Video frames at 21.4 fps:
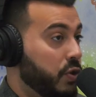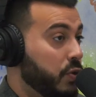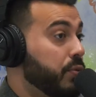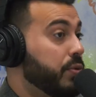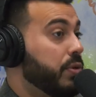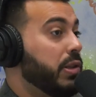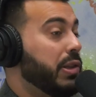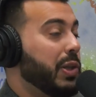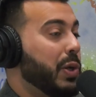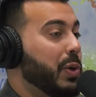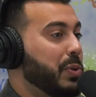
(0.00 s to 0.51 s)
You
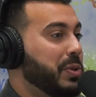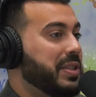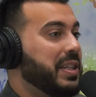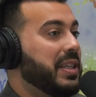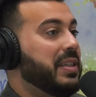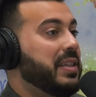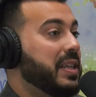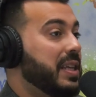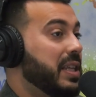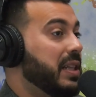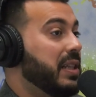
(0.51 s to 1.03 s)
close
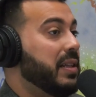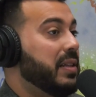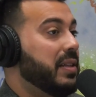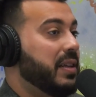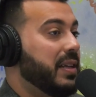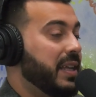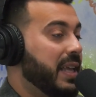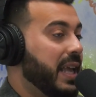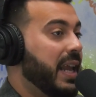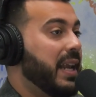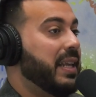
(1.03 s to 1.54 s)
the deal,
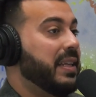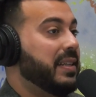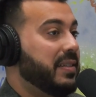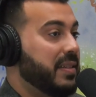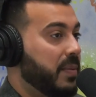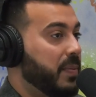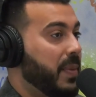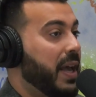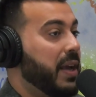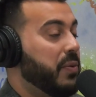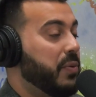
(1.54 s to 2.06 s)
getting
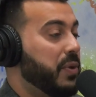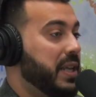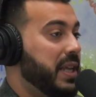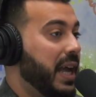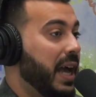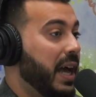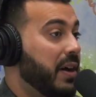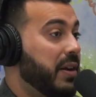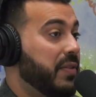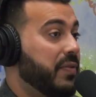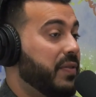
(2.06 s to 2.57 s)
some
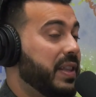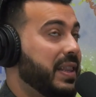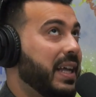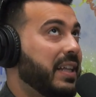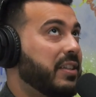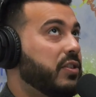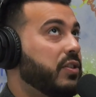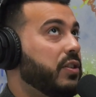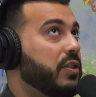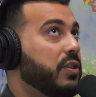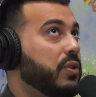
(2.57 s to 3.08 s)
equity out of it.
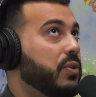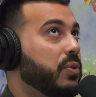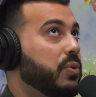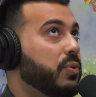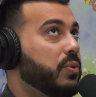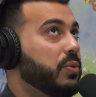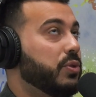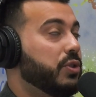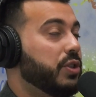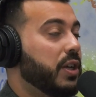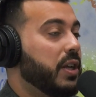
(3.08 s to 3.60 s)
That's
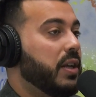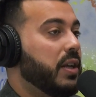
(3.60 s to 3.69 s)
huge.